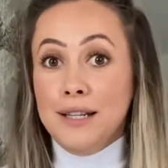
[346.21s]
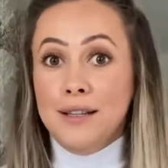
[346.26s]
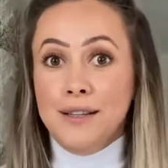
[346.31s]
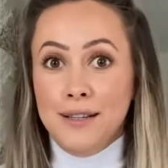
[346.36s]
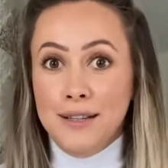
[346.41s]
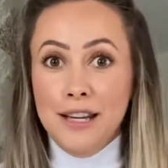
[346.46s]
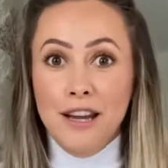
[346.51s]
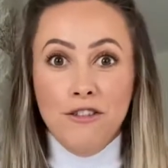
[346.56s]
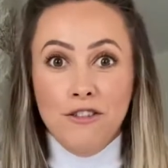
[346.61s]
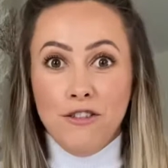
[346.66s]

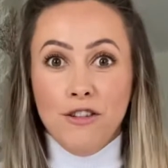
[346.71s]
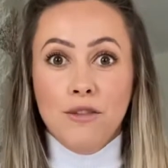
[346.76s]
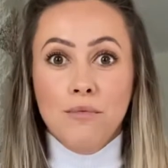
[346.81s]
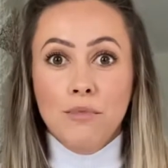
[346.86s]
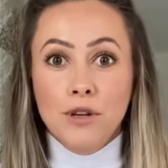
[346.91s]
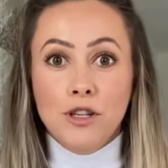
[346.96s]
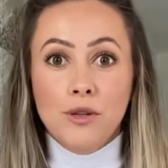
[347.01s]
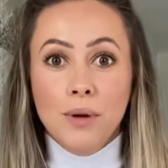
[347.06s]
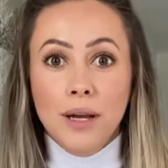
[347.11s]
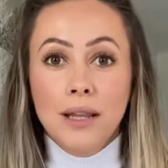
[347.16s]
different
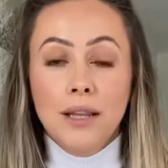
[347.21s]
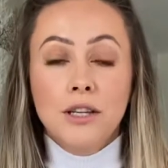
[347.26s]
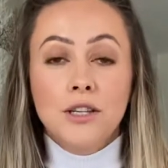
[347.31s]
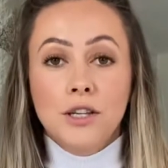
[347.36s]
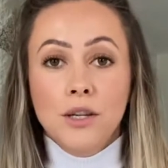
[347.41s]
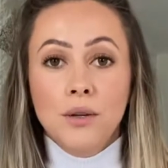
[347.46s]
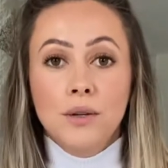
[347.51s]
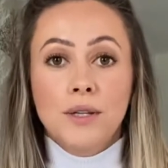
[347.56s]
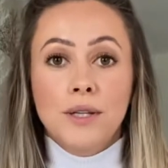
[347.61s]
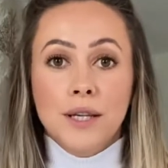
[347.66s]
between the
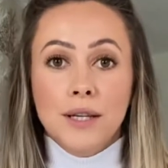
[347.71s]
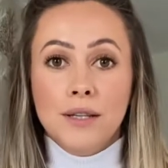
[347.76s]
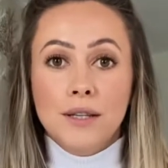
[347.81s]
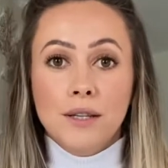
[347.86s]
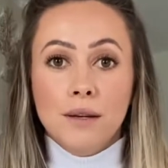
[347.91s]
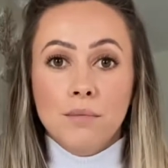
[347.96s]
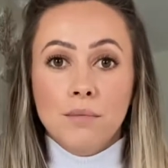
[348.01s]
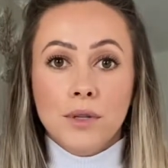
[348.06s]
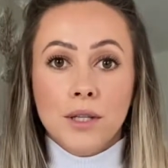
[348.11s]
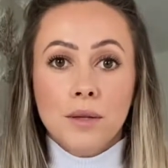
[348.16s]
two
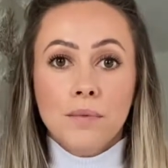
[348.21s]
systems.